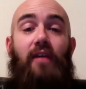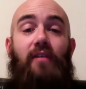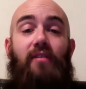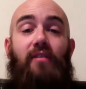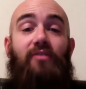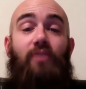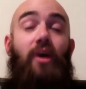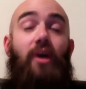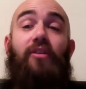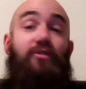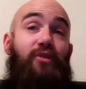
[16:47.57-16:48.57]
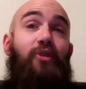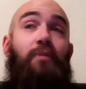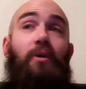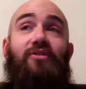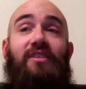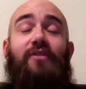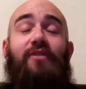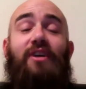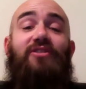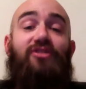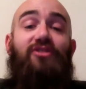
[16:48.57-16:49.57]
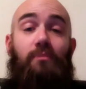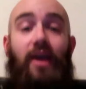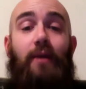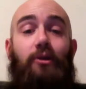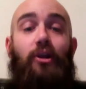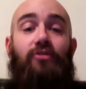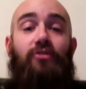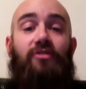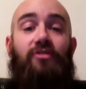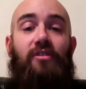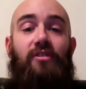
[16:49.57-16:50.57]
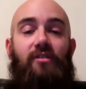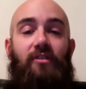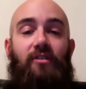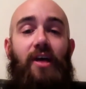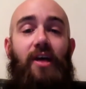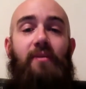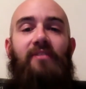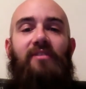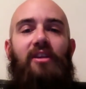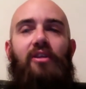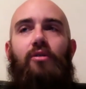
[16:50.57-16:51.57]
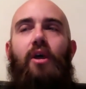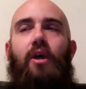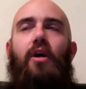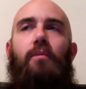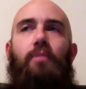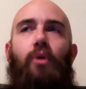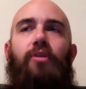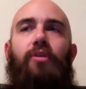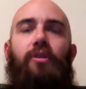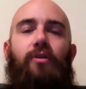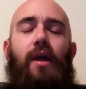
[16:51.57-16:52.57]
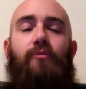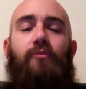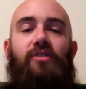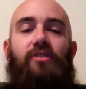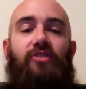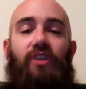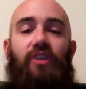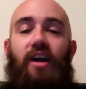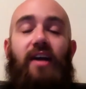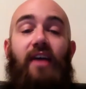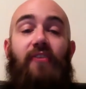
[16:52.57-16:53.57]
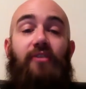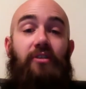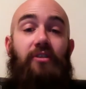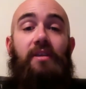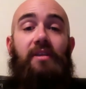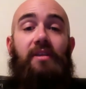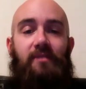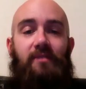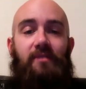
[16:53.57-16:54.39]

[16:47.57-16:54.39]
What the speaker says: So for the most part, defenses could play up close to the line because they knew Bolden, Crabtree, and Johnson are not guys that are going to beat them deep.